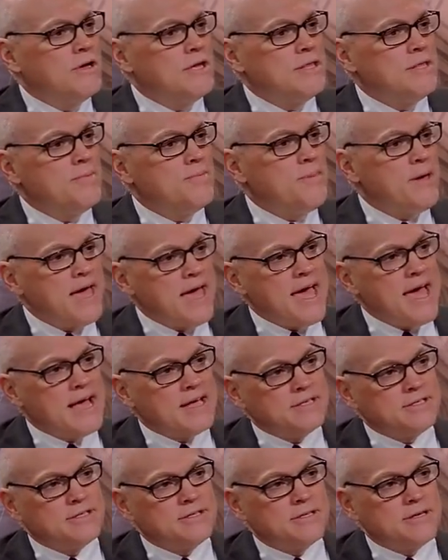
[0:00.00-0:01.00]
in the
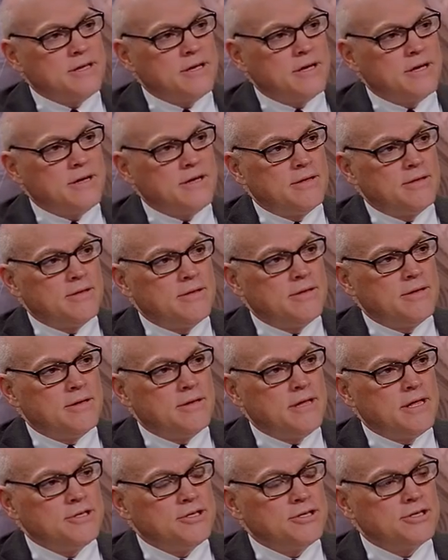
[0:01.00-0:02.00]
past, the
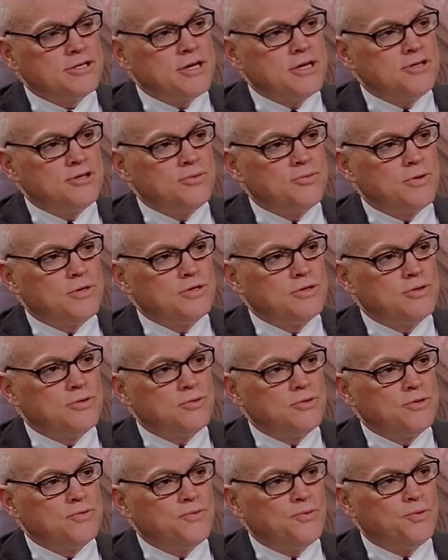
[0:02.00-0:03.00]
legislature wasn't
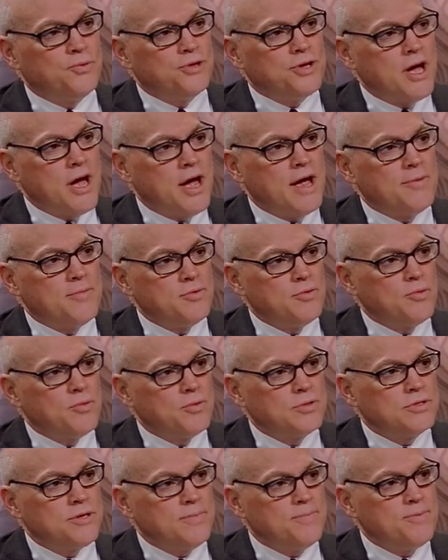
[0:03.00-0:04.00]
always full-time. There were
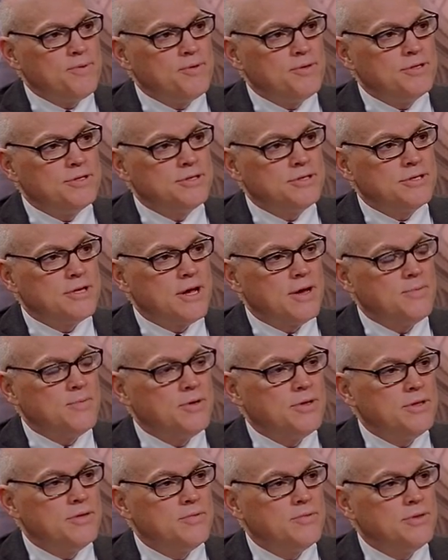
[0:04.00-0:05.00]
some periods of time
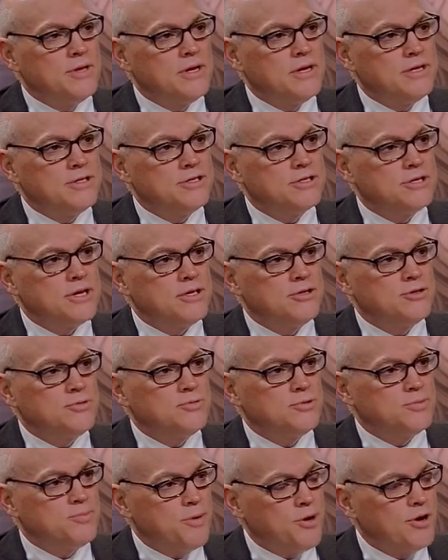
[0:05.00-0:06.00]
when the legislature
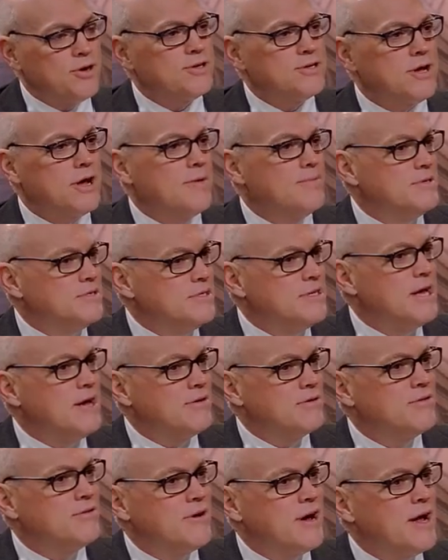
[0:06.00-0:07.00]
was part-time. Isn't
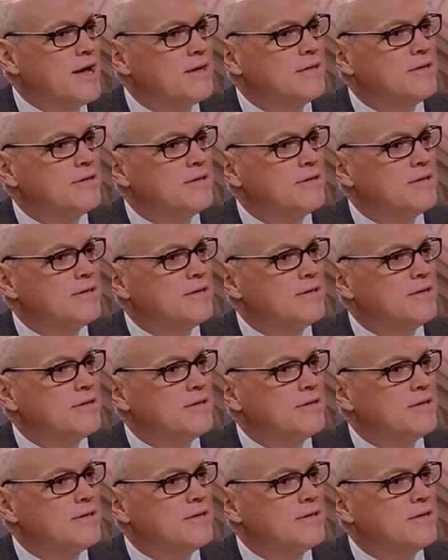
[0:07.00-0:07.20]
that correct?